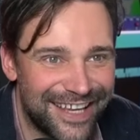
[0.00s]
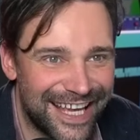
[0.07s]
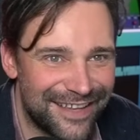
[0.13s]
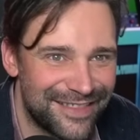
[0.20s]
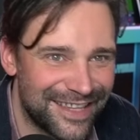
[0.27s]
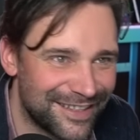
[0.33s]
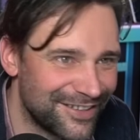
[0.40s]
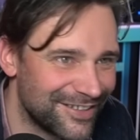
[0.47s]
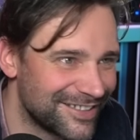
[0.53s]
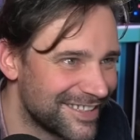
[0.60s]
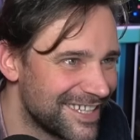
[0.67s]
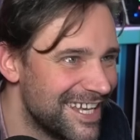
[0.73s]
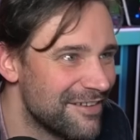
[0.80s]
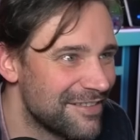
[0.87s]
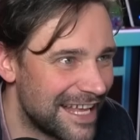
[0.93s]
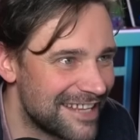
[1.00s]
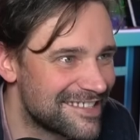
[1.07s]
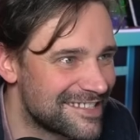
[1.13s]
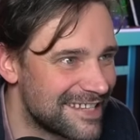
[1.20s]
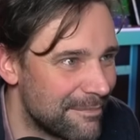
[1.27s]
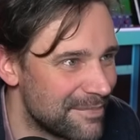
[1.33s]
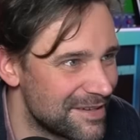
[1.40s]
Okay, thank God. That's
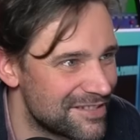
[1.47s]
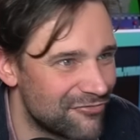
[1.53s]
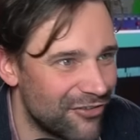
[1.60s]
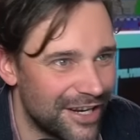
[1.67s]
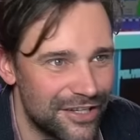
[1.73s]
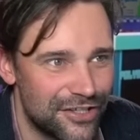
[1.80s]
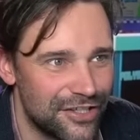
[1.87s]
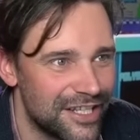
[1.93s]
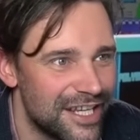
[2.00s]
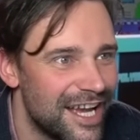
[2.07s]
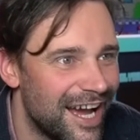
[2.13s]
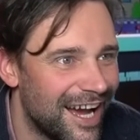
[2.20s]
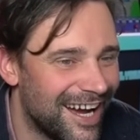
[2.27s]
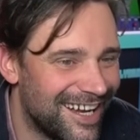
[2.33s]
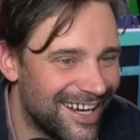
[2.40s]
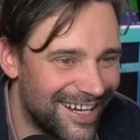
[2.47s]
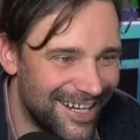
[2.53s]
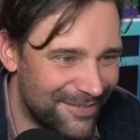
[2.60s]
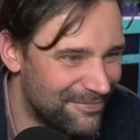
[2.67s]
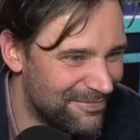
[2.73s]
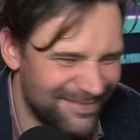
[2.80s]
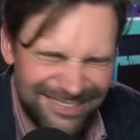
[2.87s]
the Tempest. Right, good.
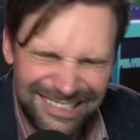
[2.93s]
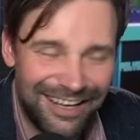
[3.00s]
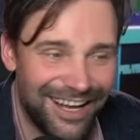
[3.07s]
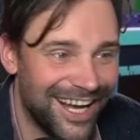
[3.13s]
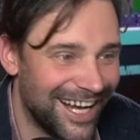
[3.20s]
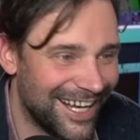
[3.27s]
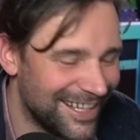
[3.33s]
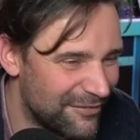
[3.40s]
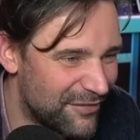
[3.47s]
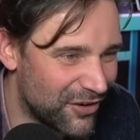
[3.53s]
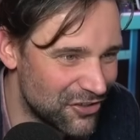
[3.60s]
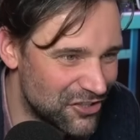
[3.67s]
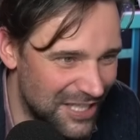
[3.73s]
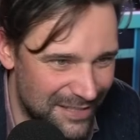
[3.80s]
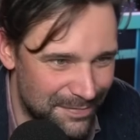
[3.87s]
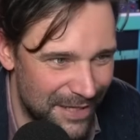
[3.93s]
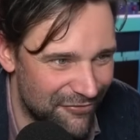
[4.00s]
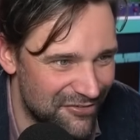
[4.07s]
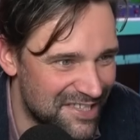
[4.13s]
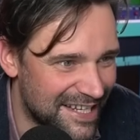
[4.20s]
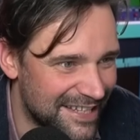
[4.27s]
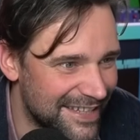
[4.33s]
I forgot Shakespeare
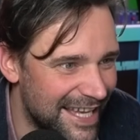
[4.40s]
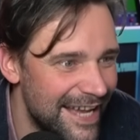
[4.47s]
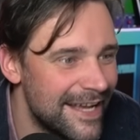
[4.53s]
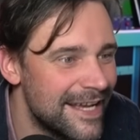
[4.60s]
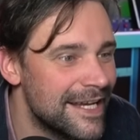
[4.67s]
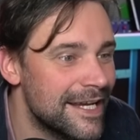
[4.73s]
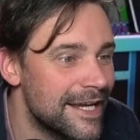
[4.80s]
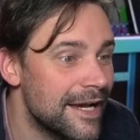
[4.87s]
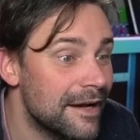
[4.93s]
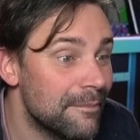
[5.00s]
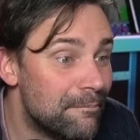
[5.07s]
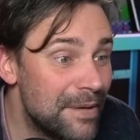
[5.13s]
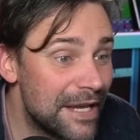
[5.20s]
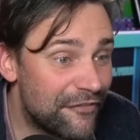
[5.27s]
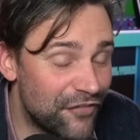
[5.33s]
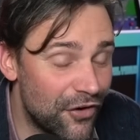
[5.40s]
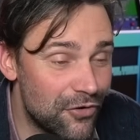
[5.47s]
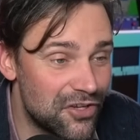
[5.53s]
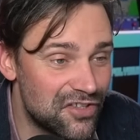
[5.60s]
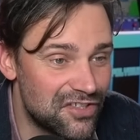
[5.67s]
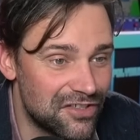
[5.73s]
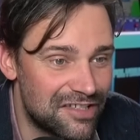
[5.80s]
for a second there. Big
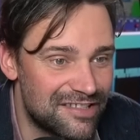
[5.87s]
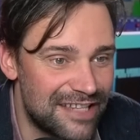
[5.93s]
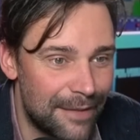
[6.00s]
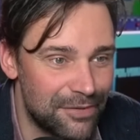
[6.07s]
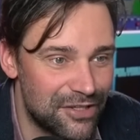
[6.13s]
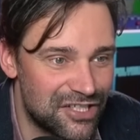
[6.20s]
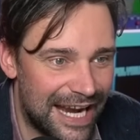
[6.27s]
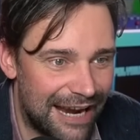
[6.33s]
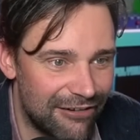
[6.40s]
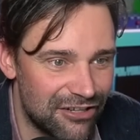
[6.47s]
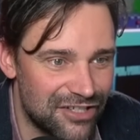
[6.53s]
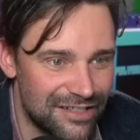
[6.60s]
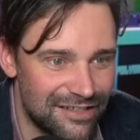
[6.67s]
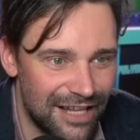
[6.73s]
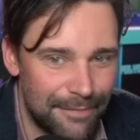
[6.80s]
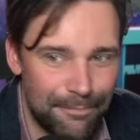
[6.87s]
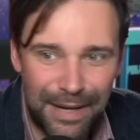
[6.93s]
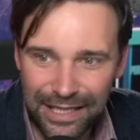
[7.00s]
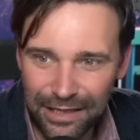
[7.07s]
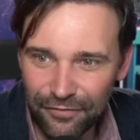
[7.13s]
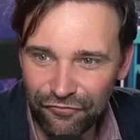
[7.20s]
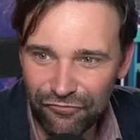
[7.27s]
focus on established characters like
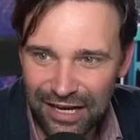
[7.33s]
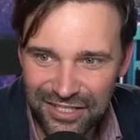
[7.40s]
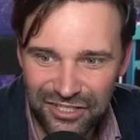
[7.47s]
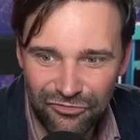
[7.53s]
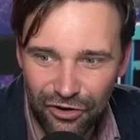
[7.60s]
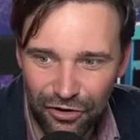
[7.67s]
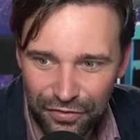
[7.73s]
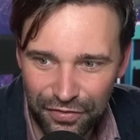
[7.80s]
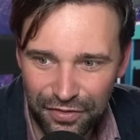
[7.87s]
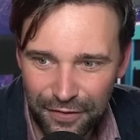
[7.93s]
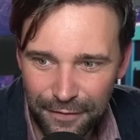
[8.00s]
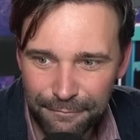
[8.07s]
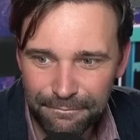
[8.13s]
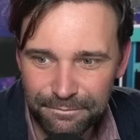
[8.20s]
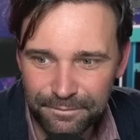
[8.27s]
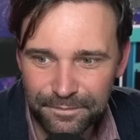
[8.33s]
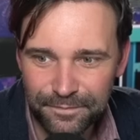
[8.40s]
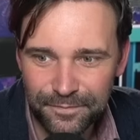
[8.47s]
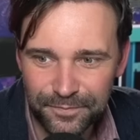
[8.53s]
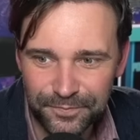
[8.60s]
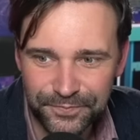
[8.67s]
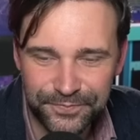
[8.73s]
Battle for Azeroth.
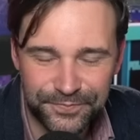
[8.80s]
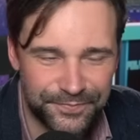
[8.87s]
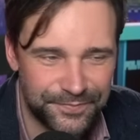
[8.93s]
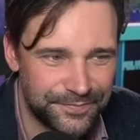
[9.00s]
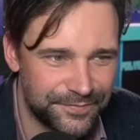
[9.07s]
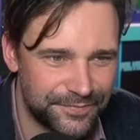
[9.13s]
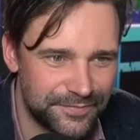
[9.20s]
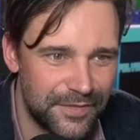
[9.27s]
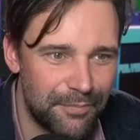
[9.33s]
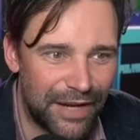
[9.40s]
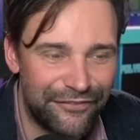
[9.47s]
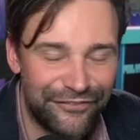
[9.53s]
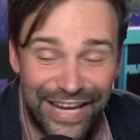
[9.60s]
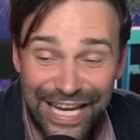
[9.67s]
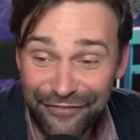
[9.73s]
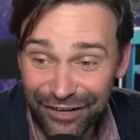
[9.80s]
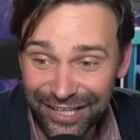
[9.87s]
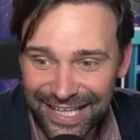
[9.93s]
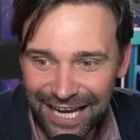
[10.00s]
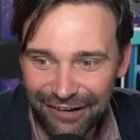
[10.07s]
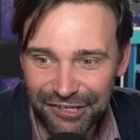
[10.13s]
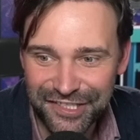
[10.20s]
My
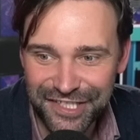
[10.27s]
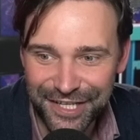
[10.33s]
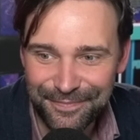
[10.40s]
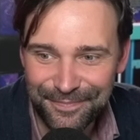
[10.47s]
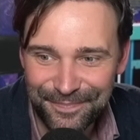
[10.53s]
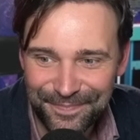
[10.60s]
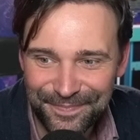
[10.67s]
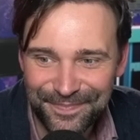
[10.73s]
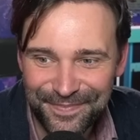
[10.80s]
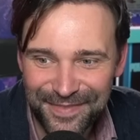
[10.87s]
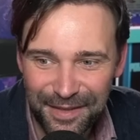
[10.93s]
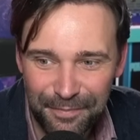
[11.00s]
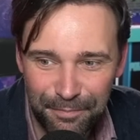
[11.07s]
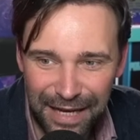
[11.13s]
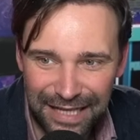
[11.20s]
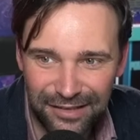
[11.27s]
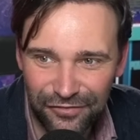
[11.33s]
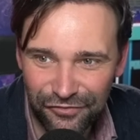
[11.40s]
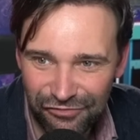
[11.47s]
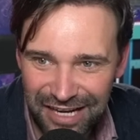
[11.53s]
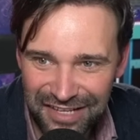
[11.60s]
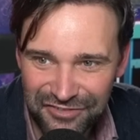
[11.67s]
favorite character. Battle
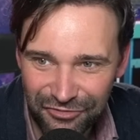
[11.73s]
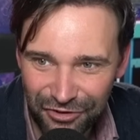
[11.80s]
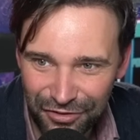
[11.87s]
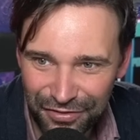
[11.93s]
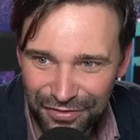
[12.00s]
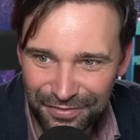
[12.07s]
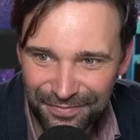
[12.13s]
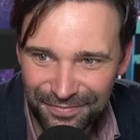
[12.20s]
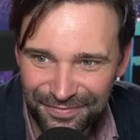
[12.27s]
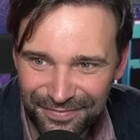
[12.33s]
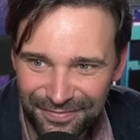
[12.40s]
for Azeroth.